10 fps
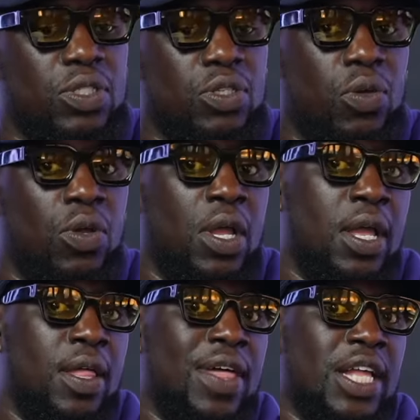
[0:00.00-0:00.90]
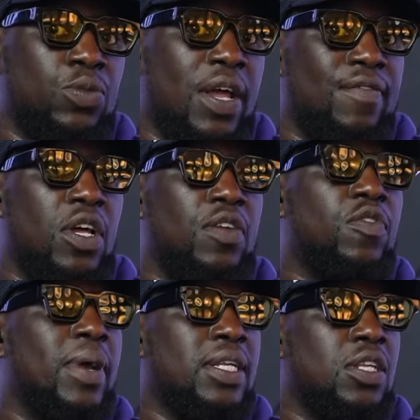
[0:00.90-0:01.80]
So that's what I've done for
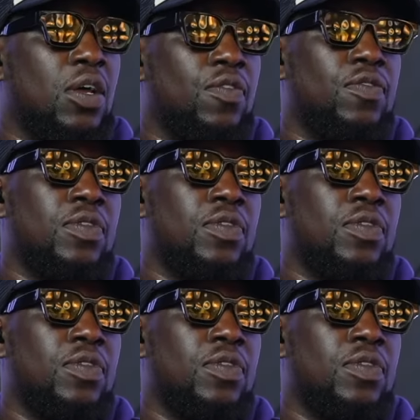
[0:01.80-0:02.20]
myself.